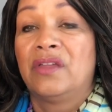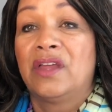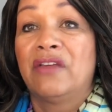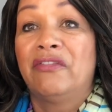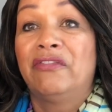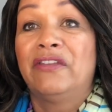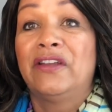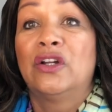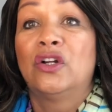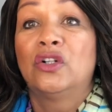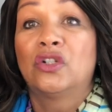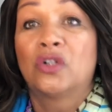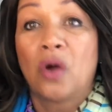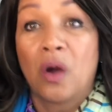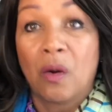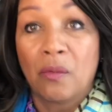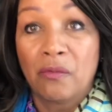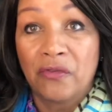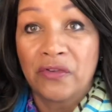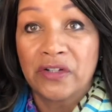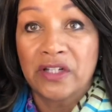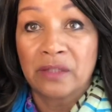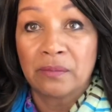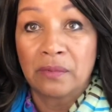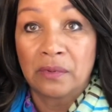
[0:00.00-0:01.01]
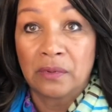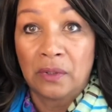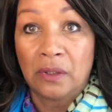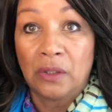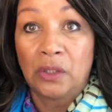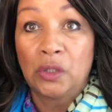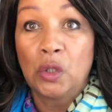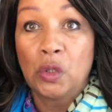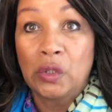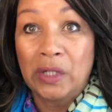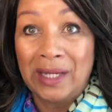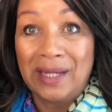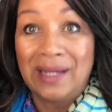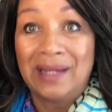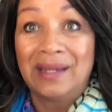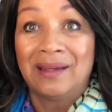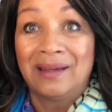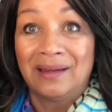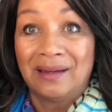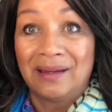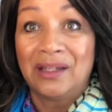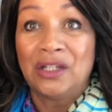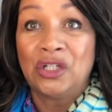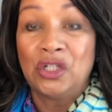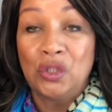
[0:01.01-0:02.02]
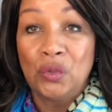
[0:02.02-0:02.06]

feel uncomfortable looking